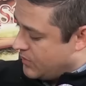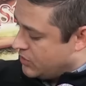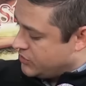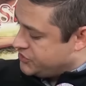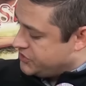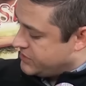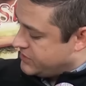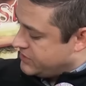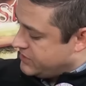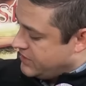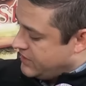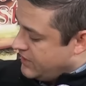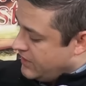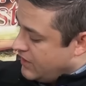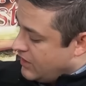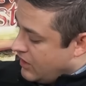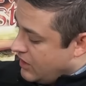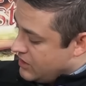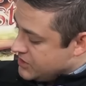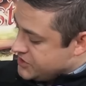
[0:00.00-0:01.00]
merchant.
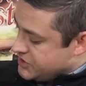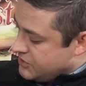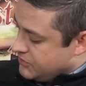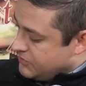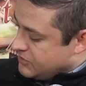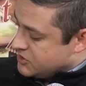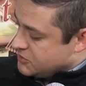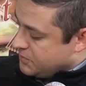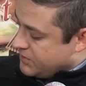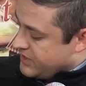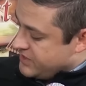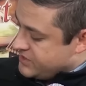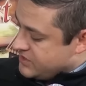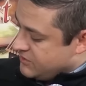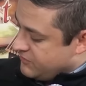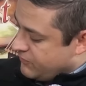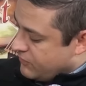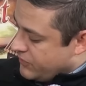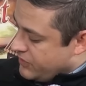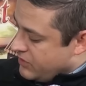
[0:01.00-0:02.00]
Also, there's
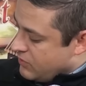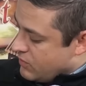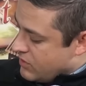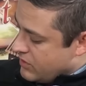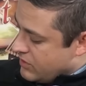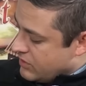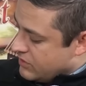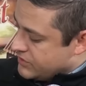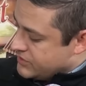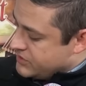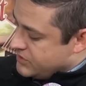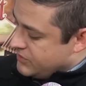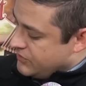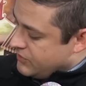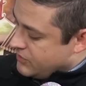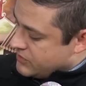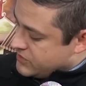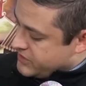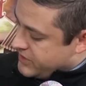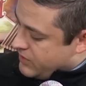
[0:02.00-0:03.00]
places for your workers.
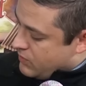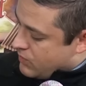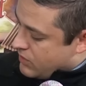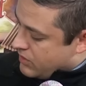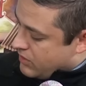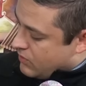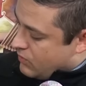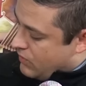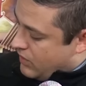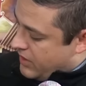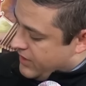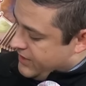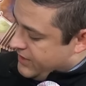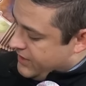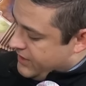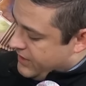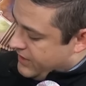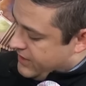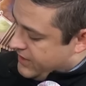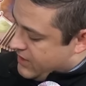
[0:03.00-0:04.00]
There's a worker 1
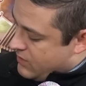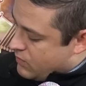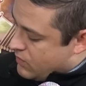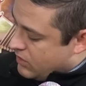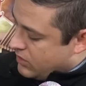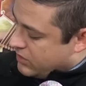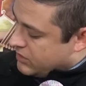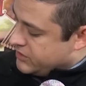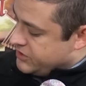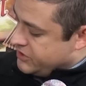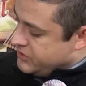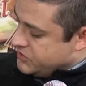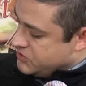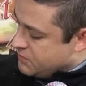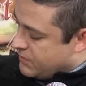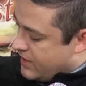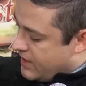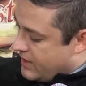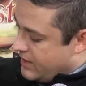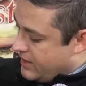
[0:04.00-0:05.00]
and a worker 2
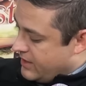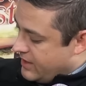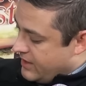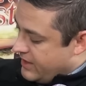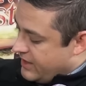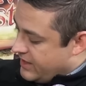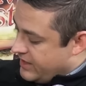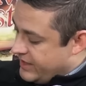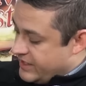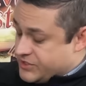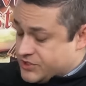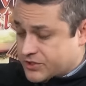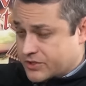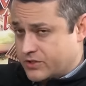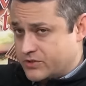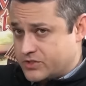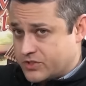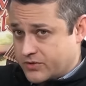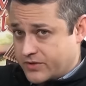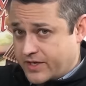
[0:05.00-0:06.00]
spot, and each of
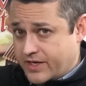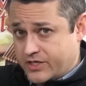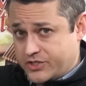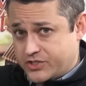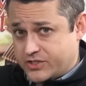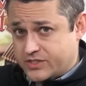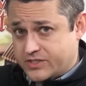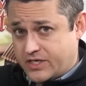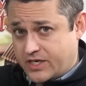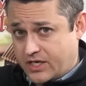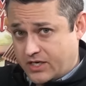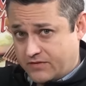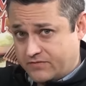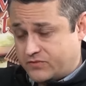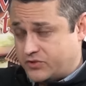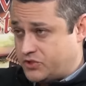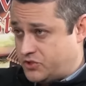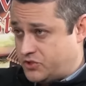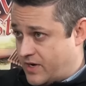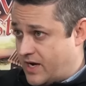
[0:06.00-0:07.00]
those locations
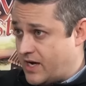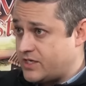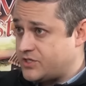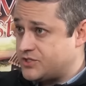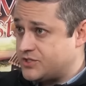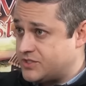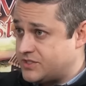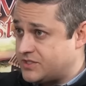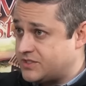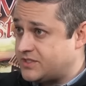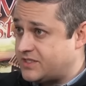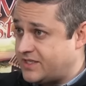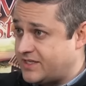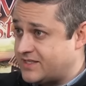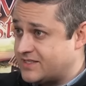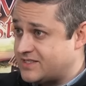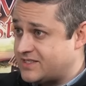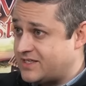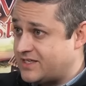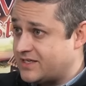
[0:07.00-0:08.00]
have actions that they
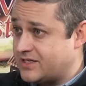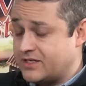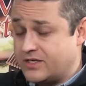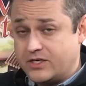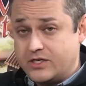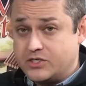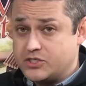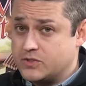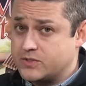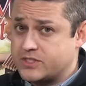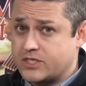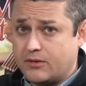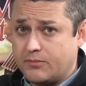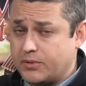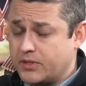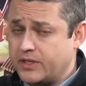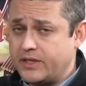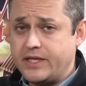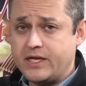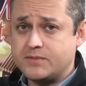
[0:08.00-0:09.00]
can take. So it's
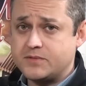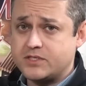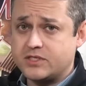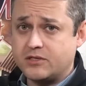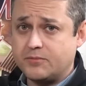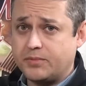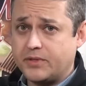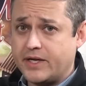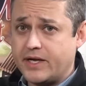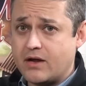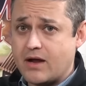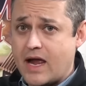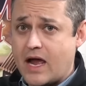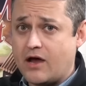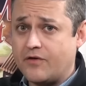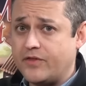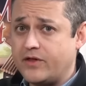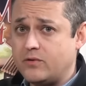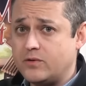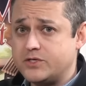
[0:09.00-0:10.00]
completely up to the player
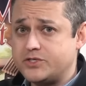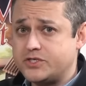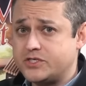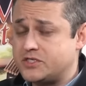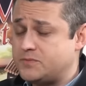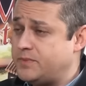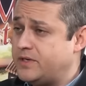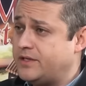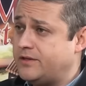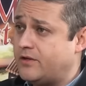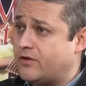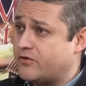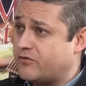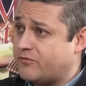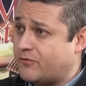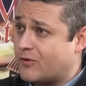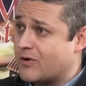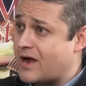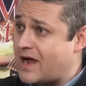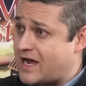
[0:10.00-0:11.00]
how they wish to spend those
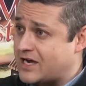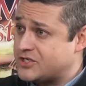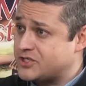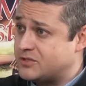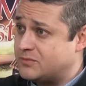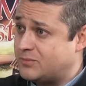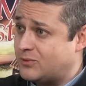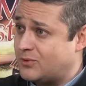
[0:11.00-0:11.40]
4 action